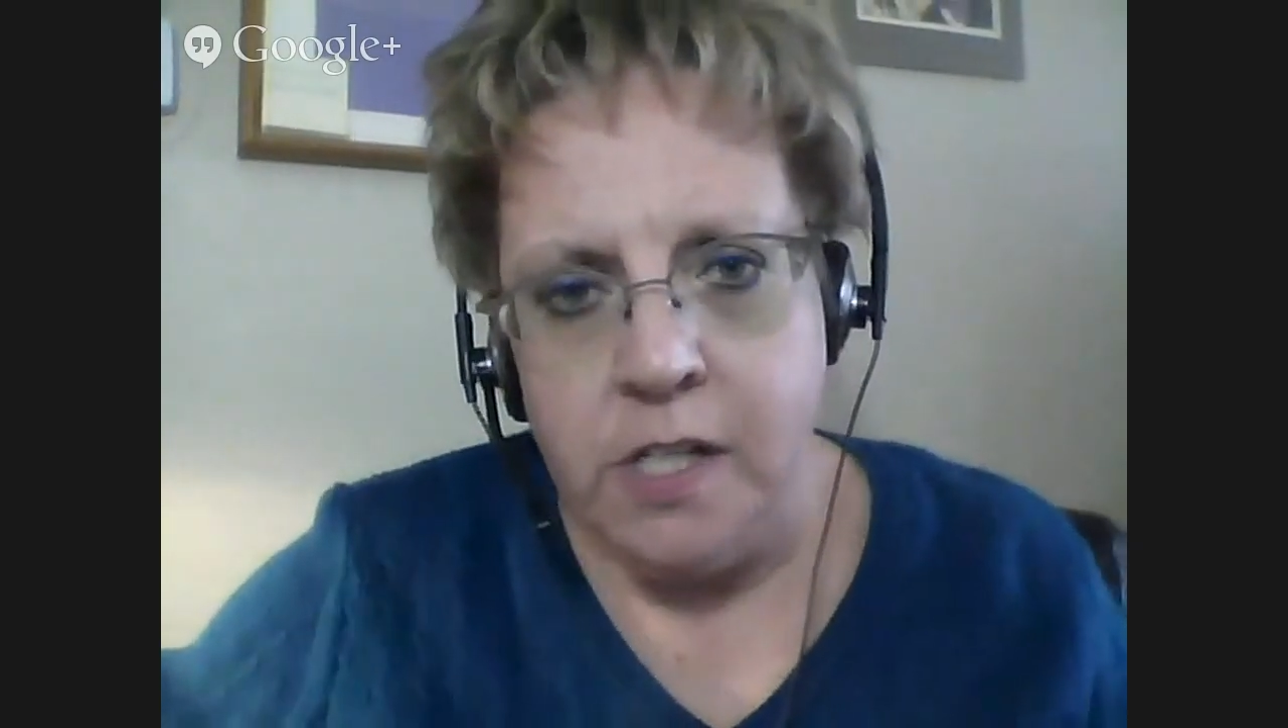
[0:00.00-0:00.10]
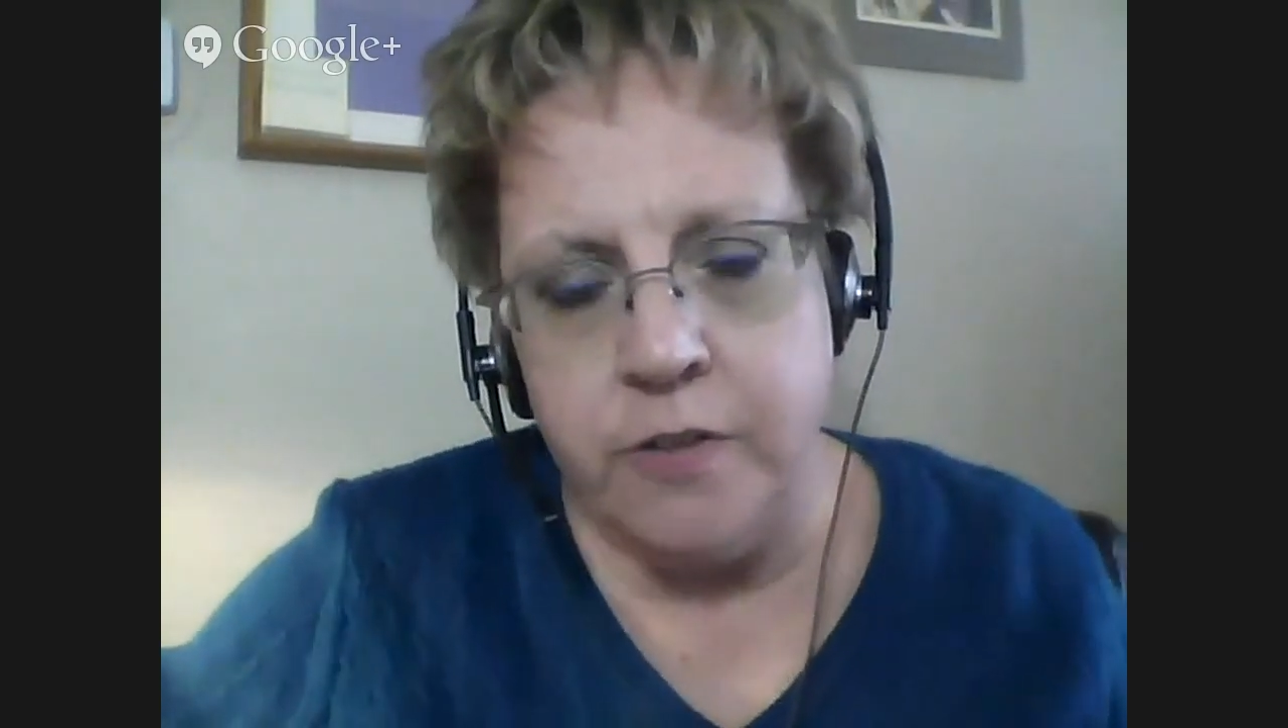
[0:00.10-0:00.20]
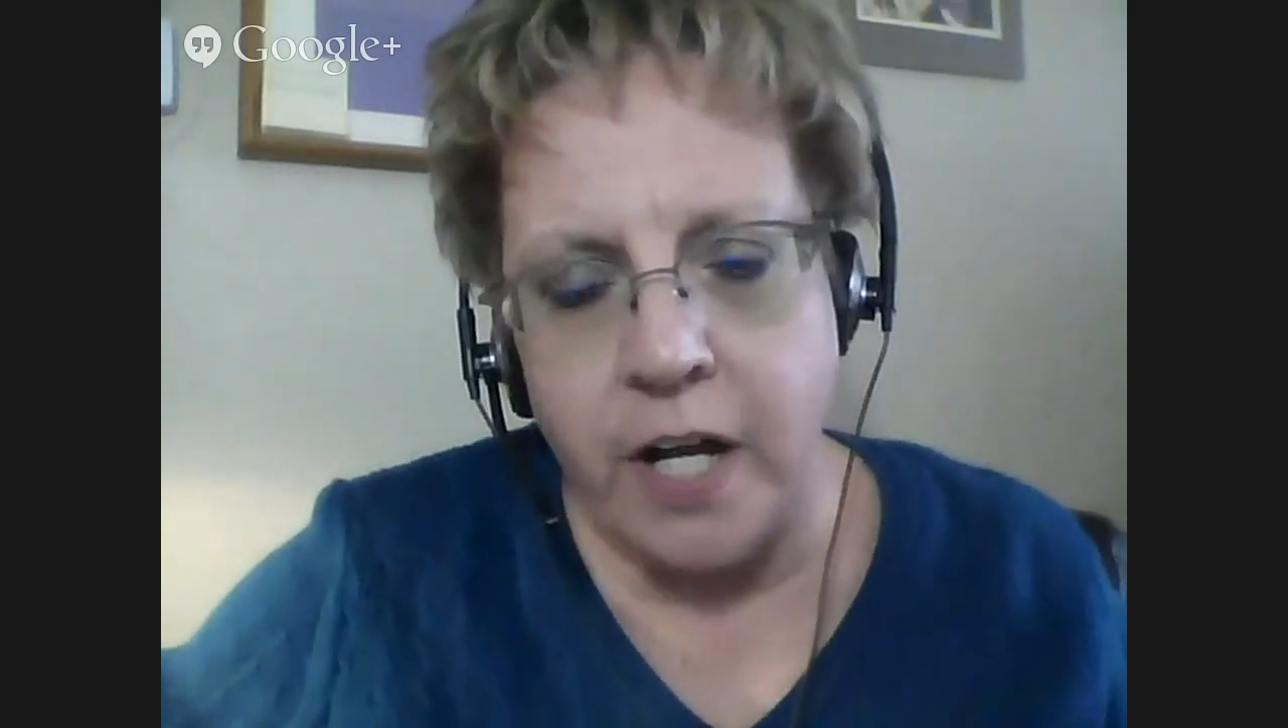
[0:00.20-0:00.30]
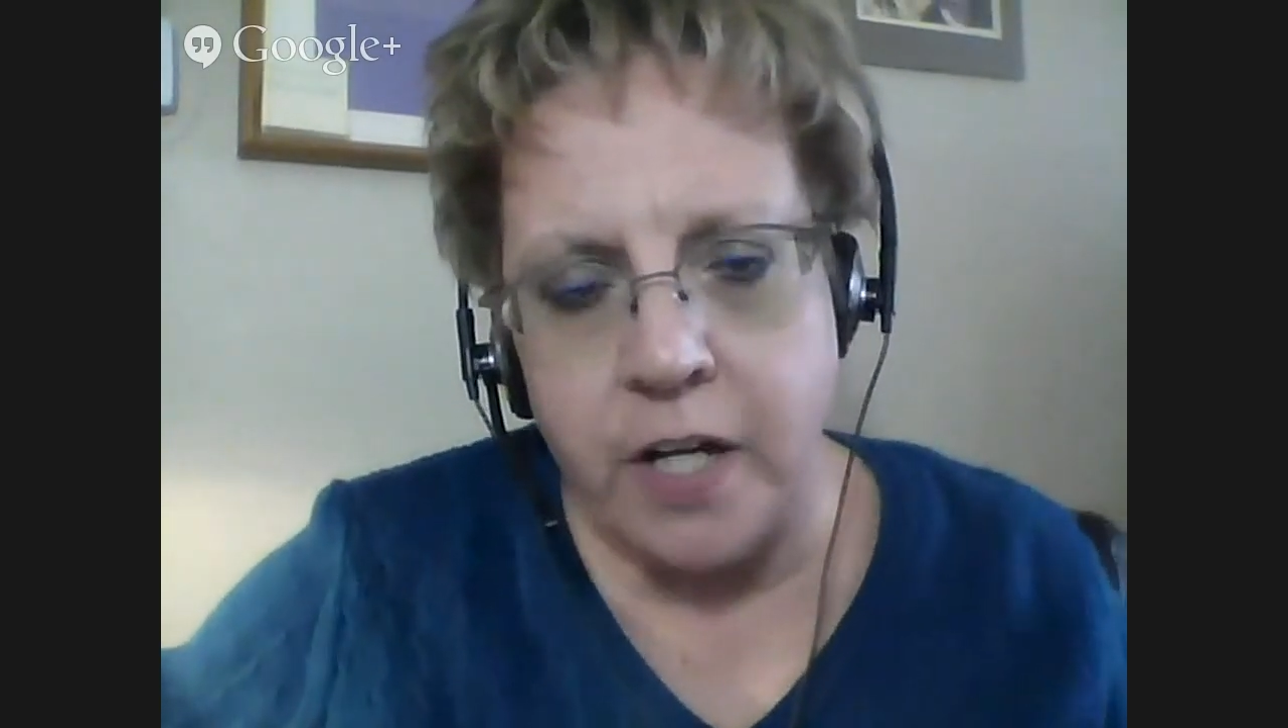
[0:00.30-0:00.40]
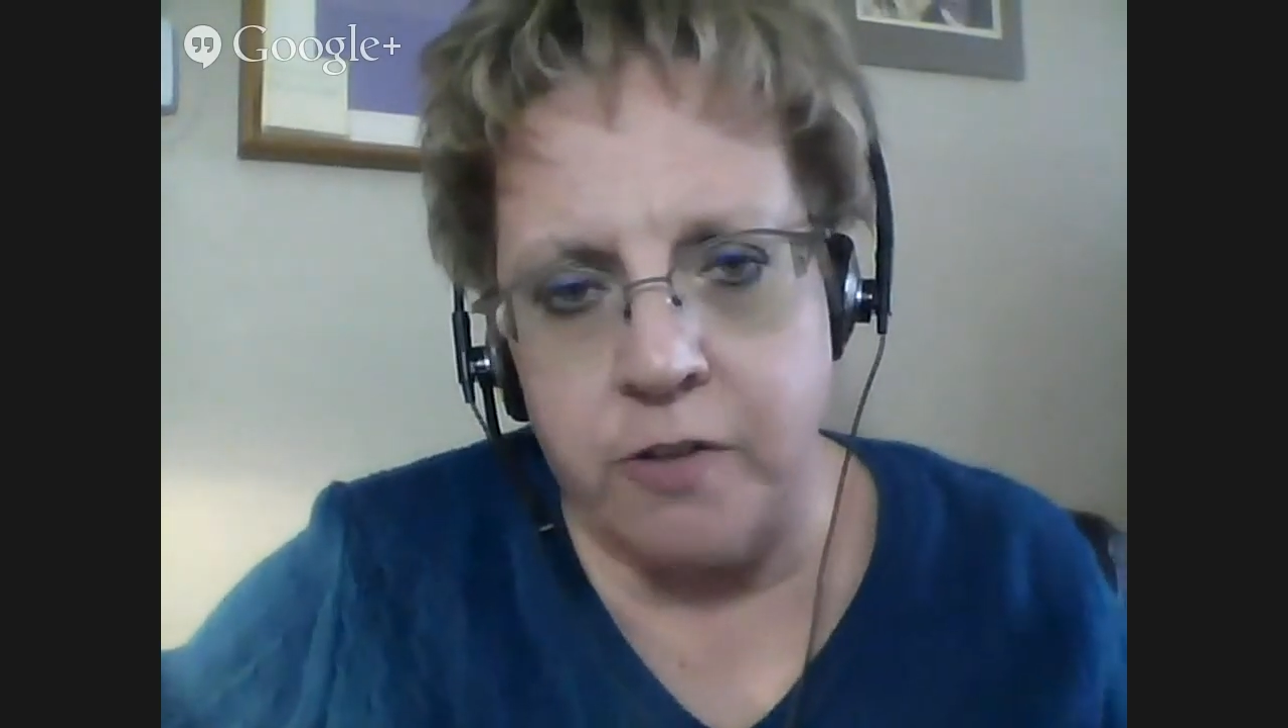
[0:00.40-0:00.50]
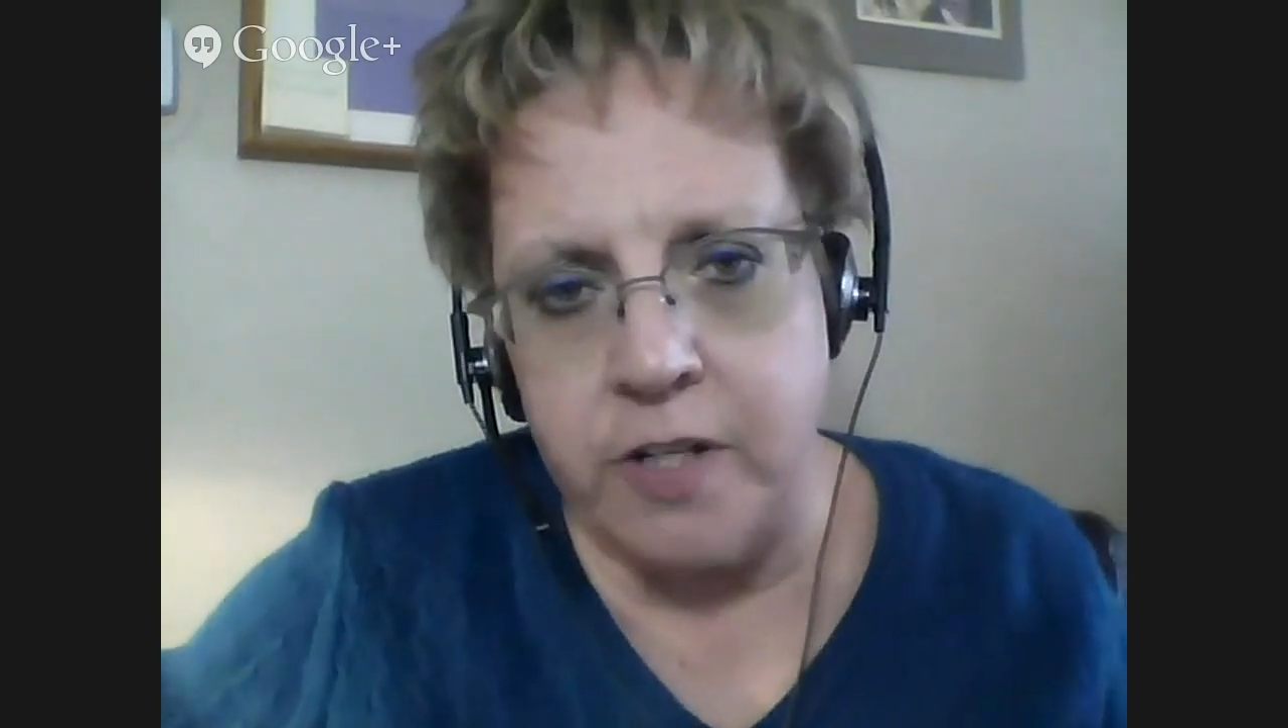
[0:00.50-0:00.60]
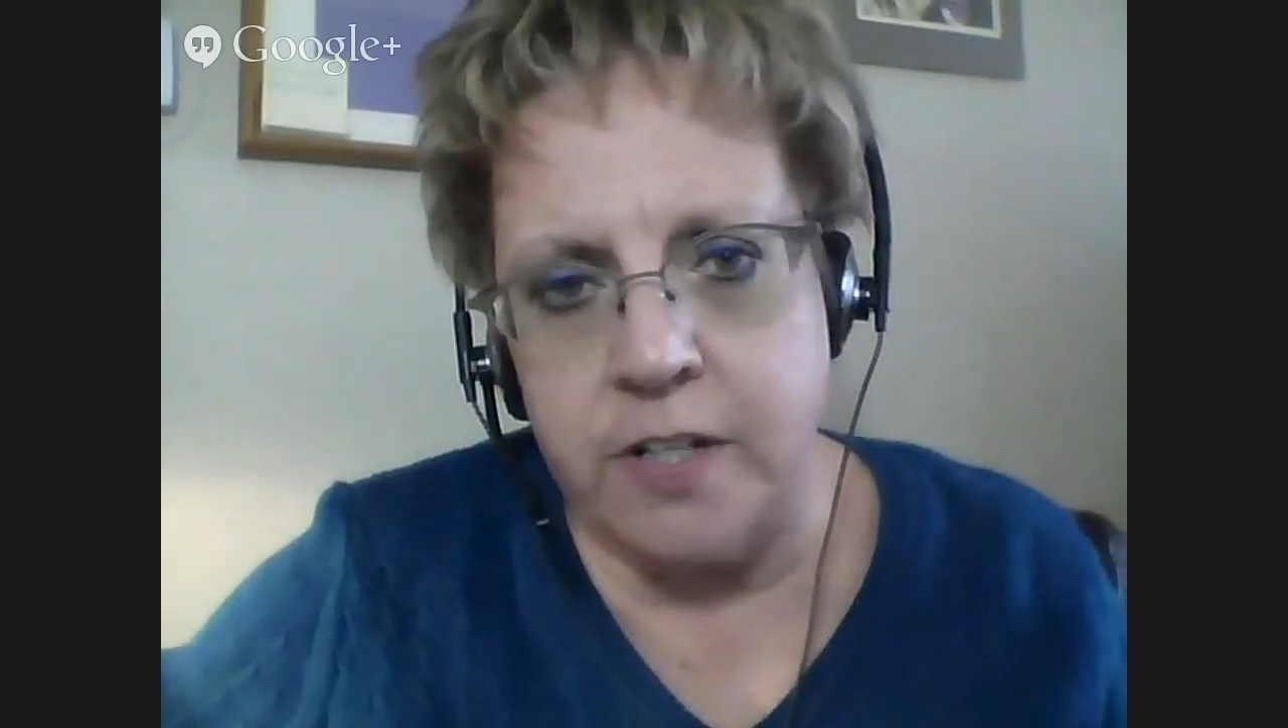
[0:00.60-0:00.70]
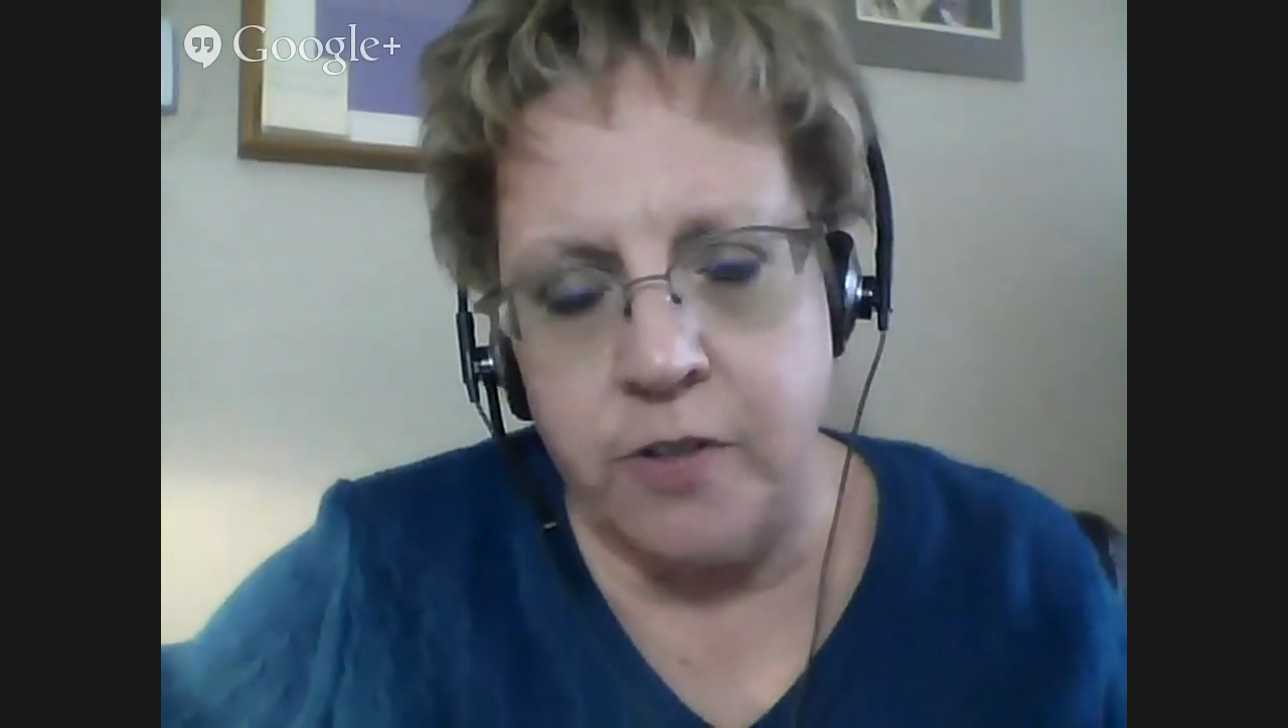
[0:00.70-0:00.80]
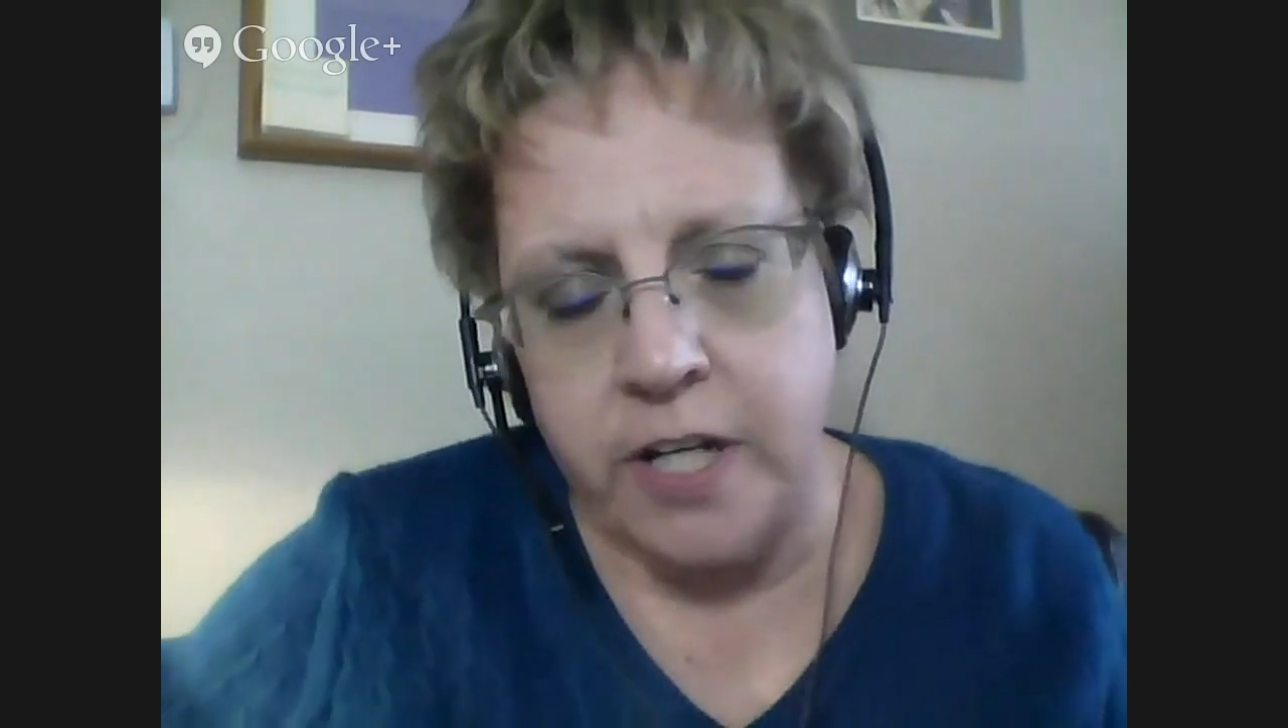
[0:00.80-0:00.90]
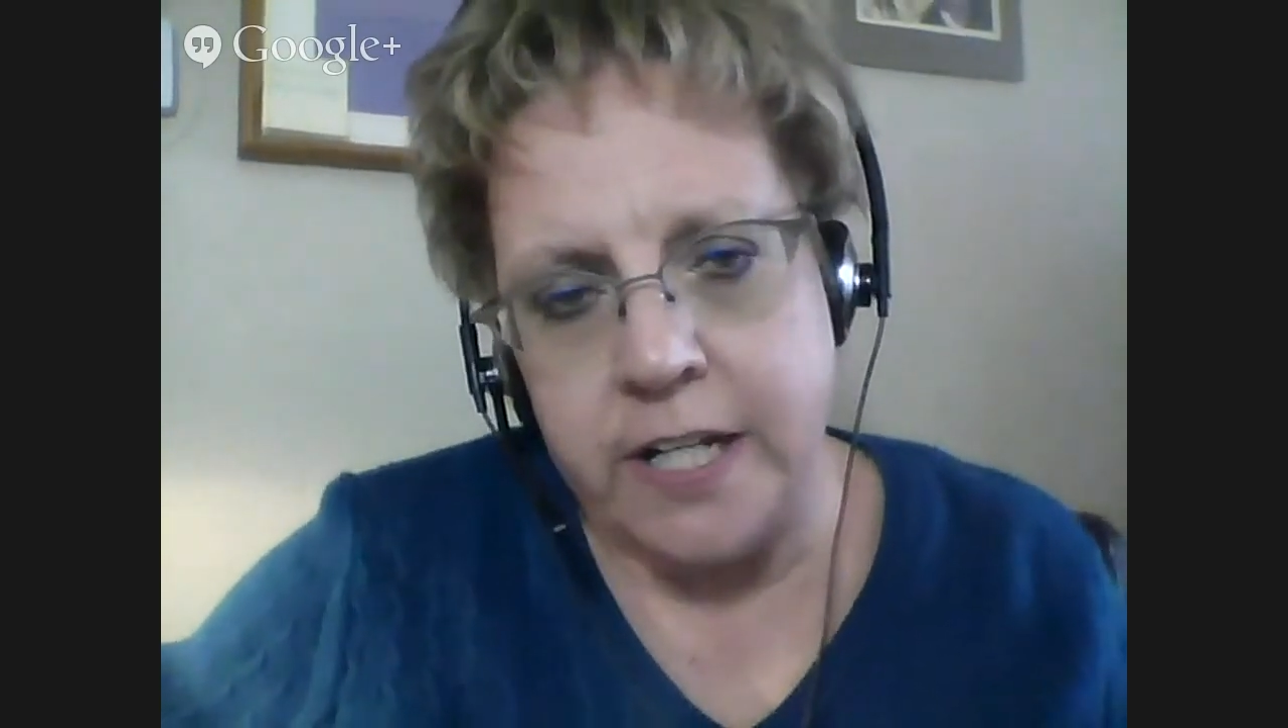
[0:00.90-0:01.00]
you got
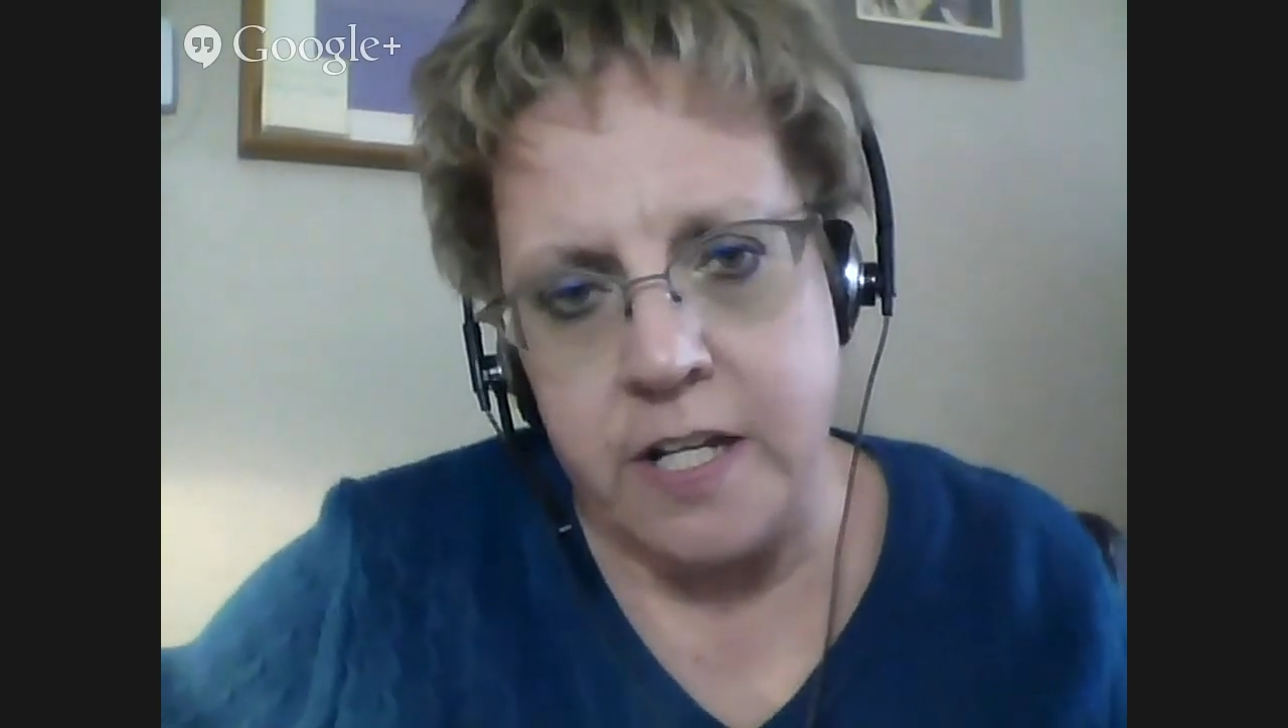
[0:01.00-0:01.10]
great